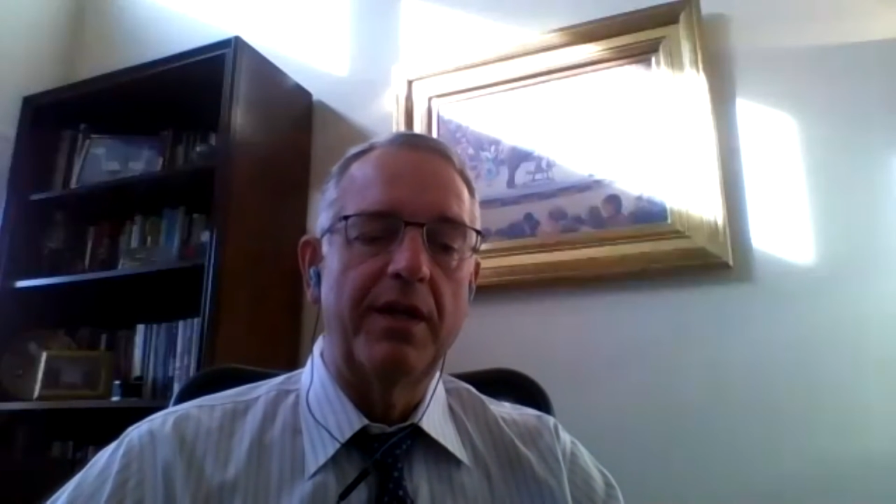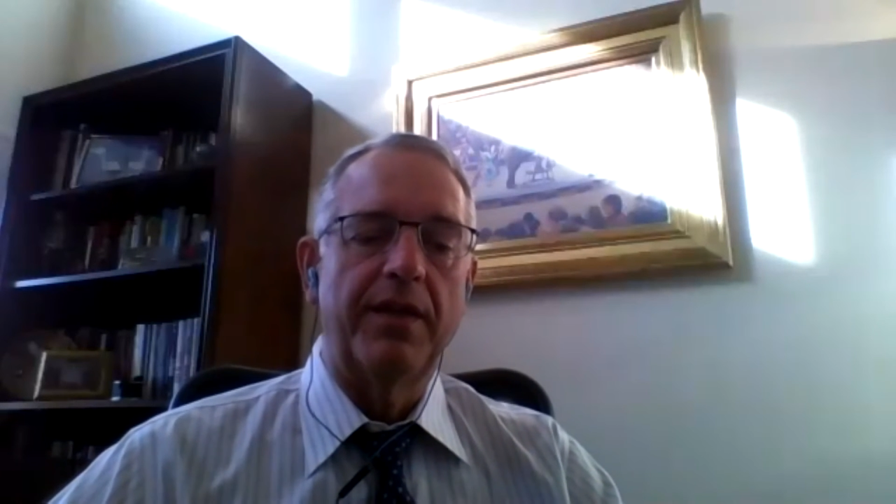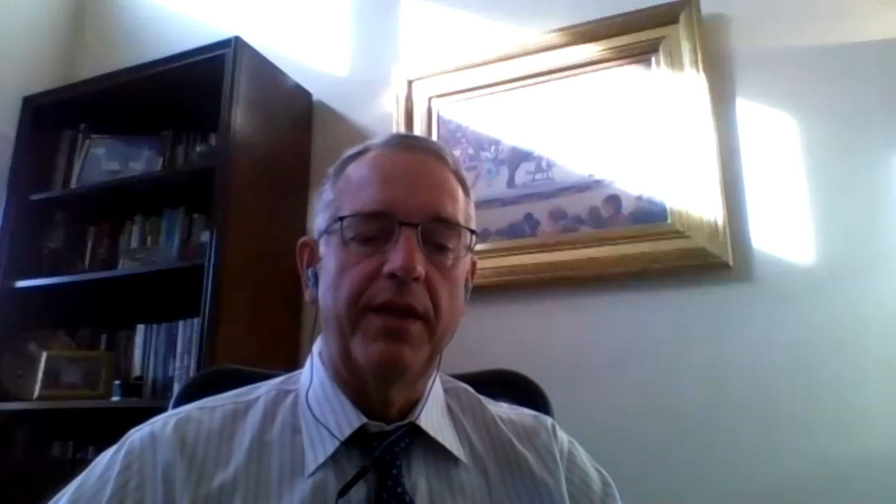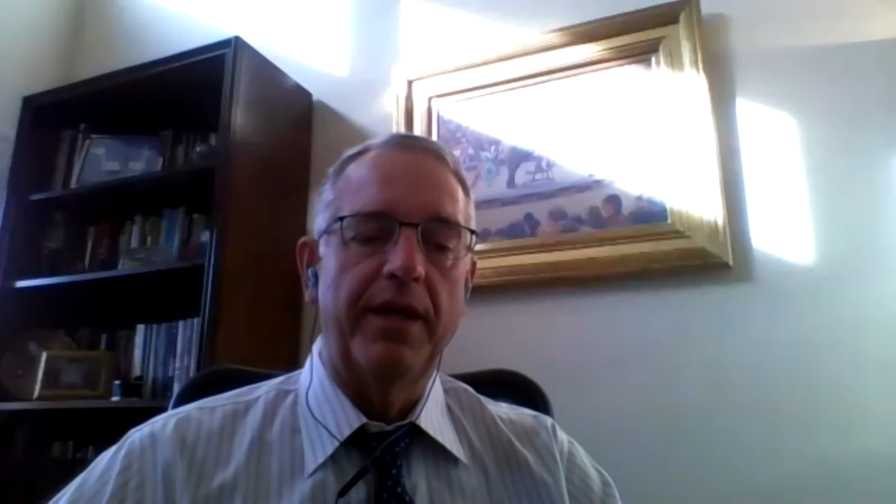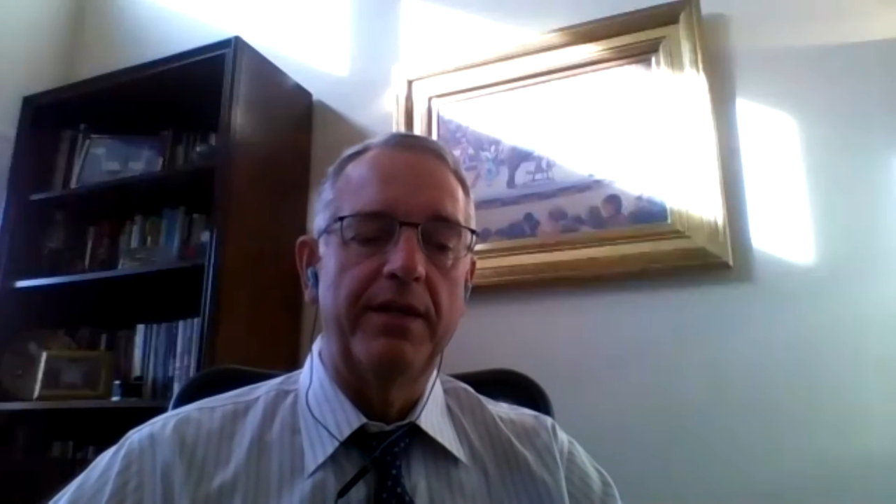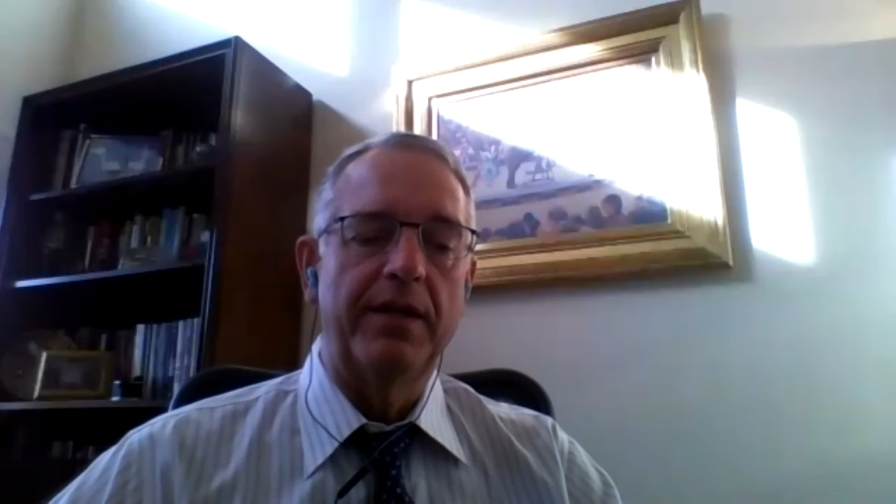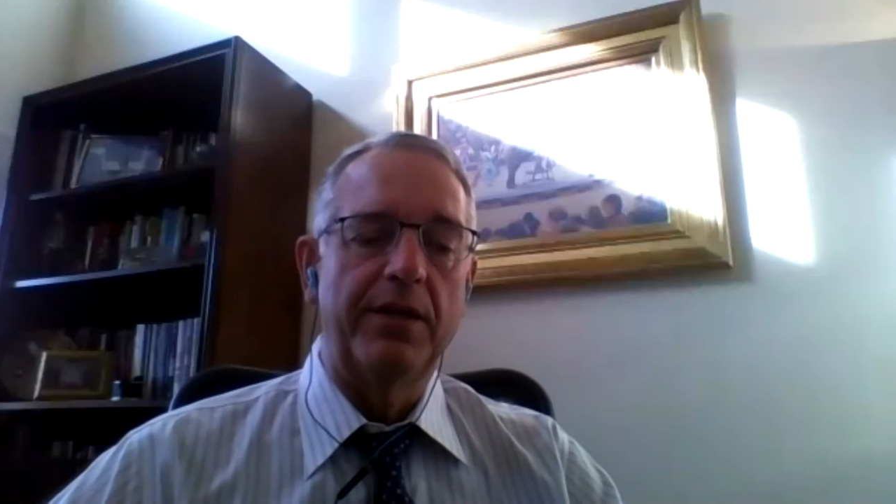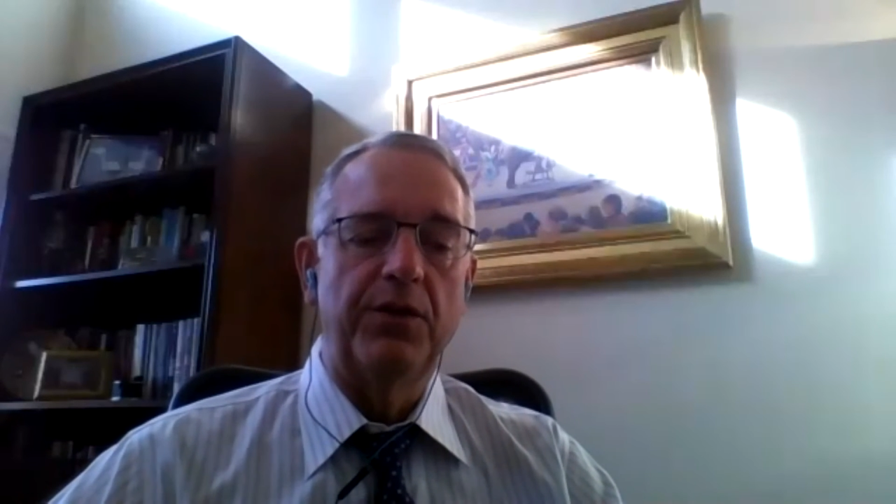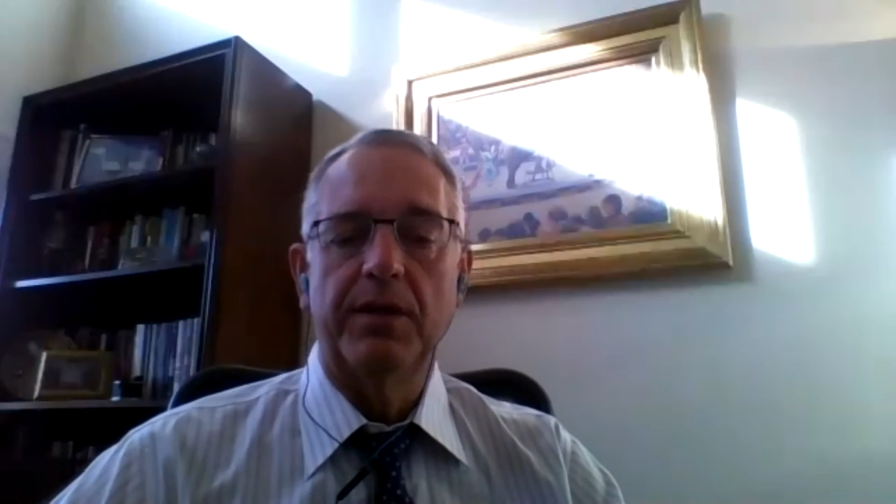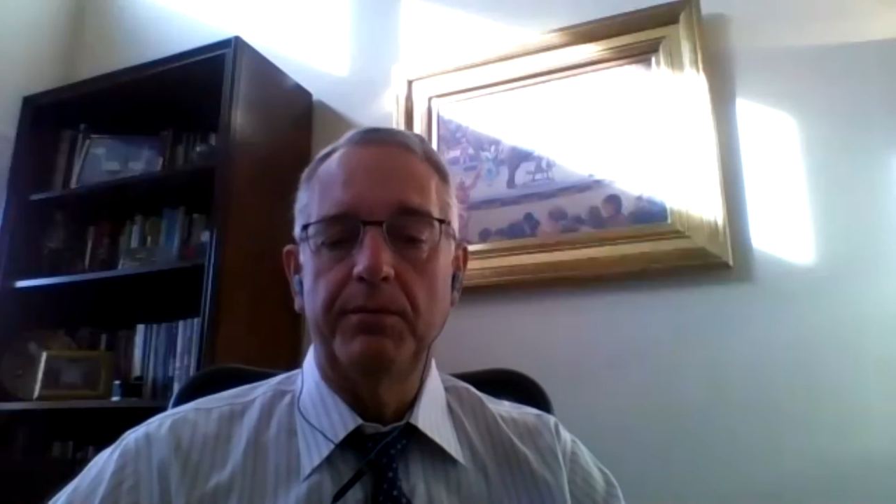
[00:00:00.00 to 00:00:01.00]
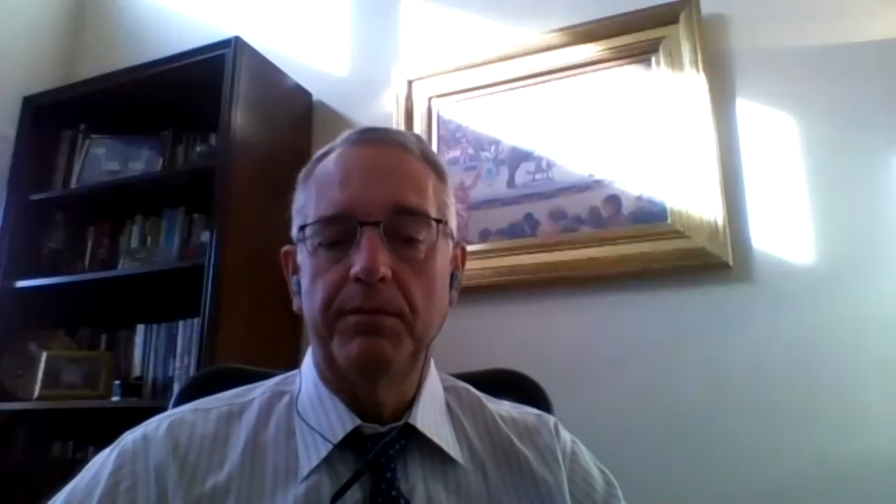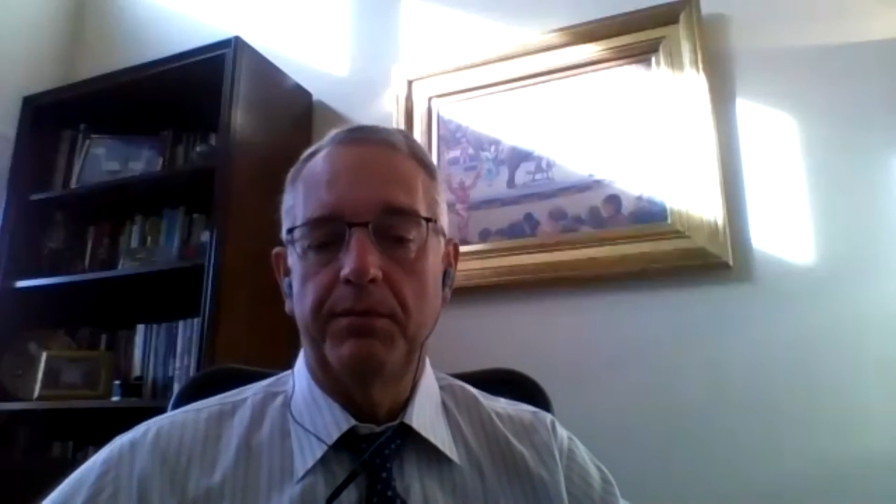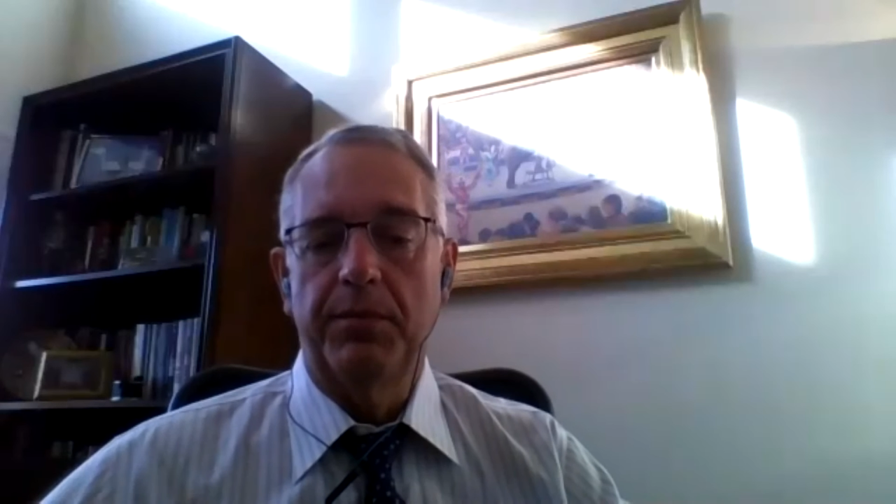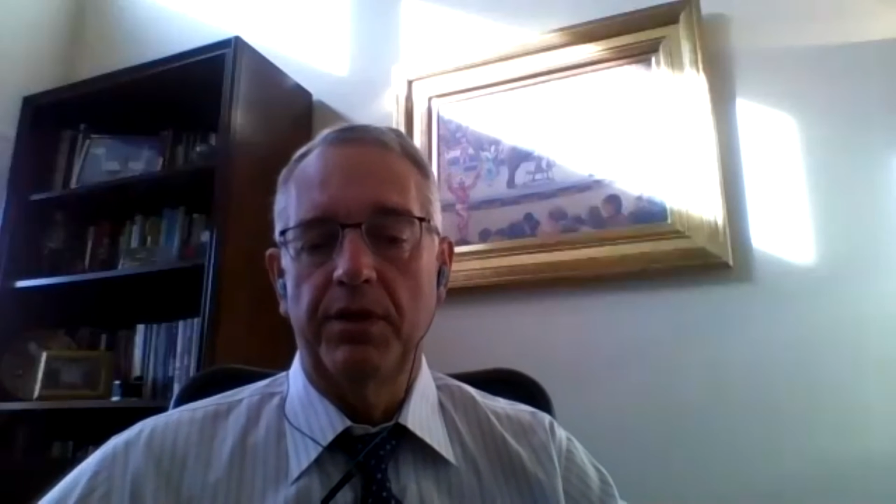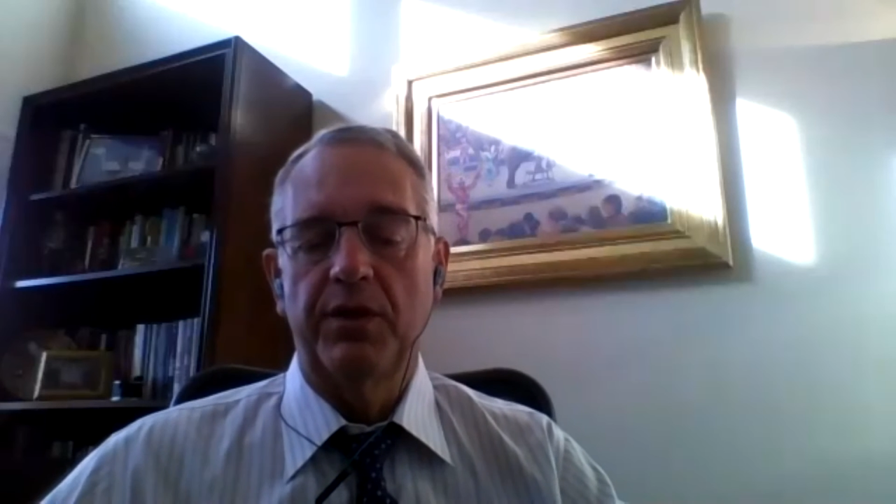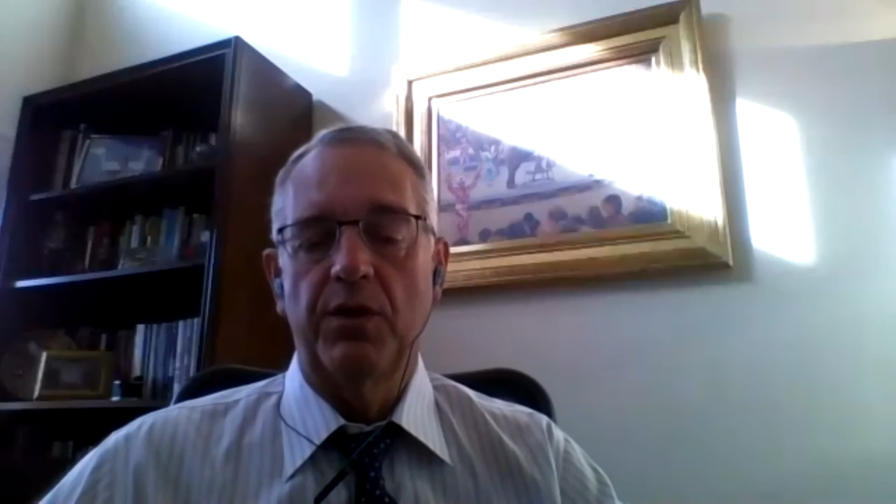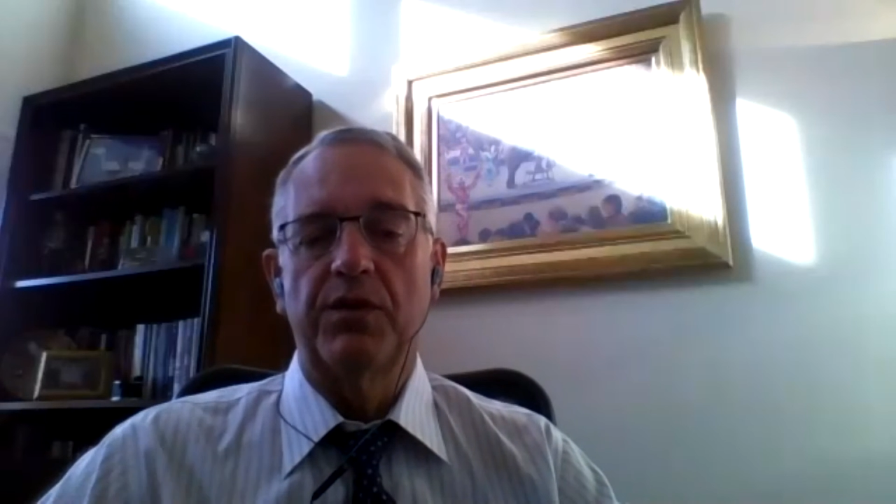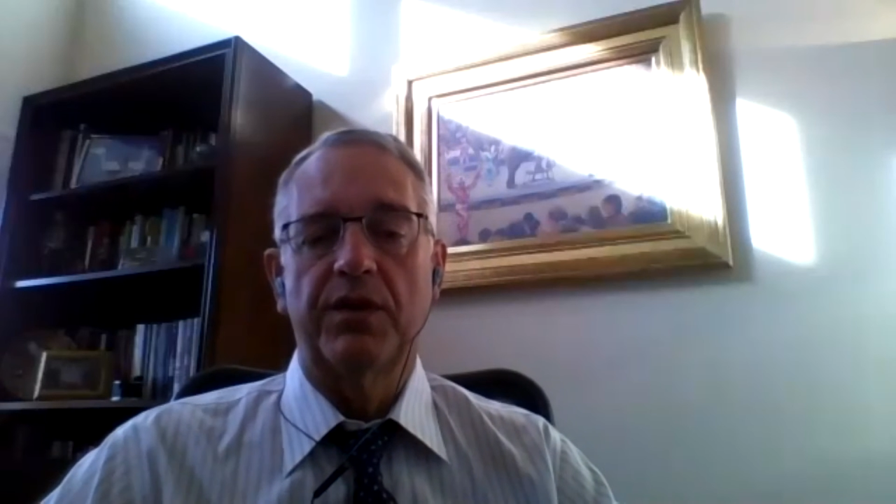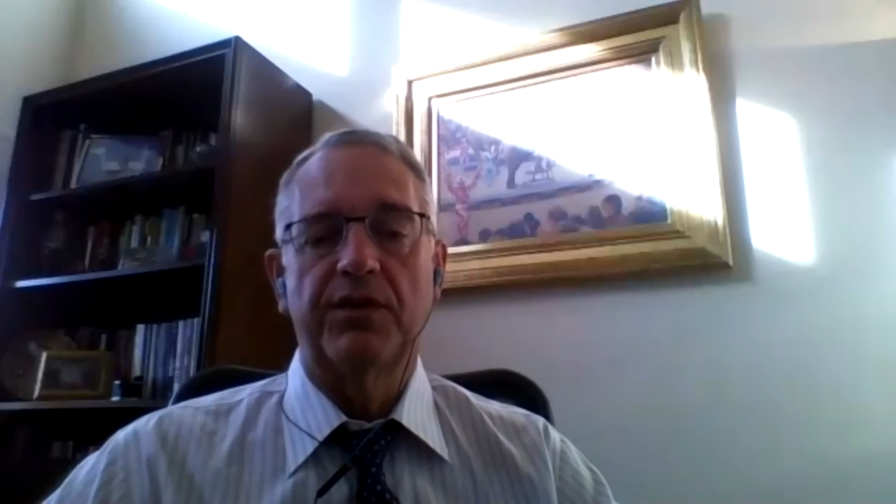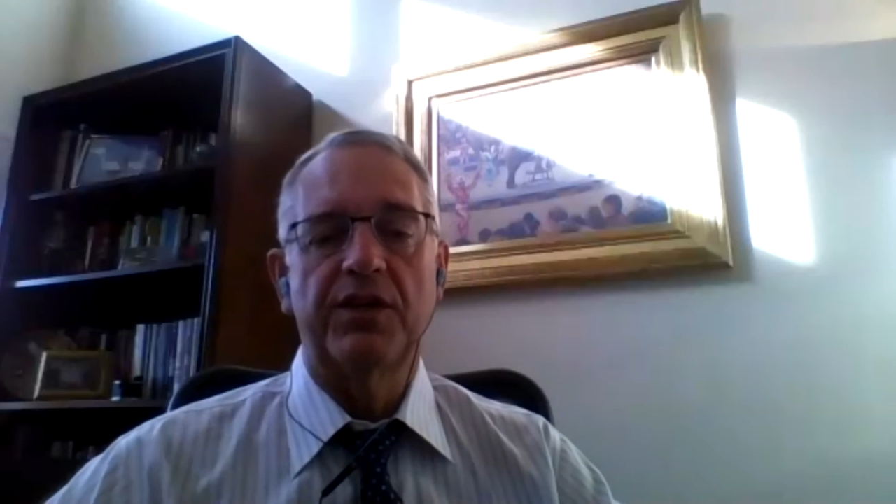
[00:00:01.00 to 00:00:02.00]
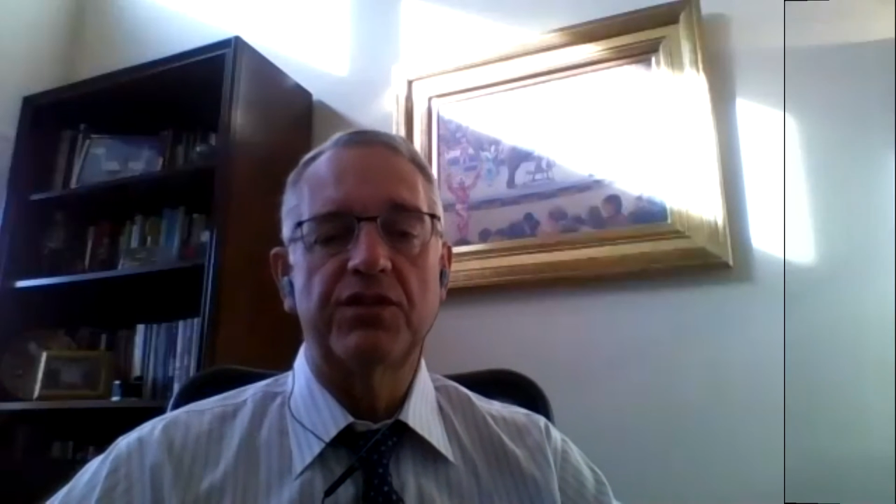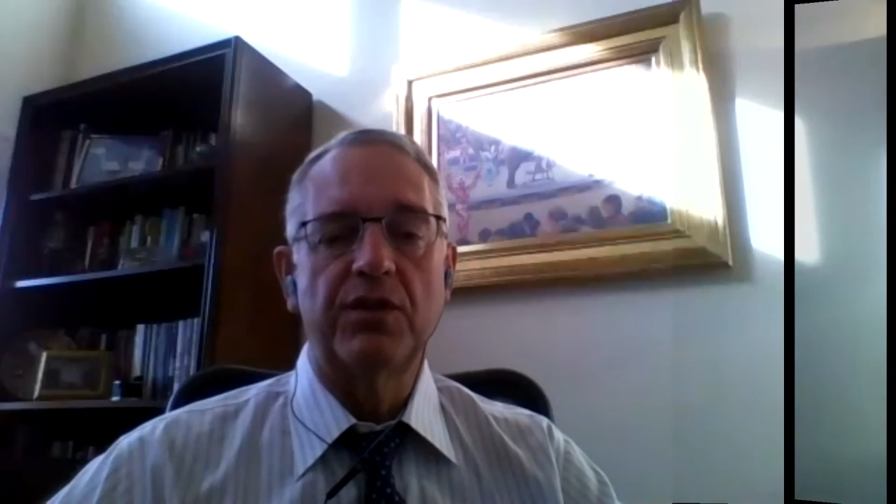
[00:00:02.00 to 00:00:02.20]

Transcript: then you can burden the organization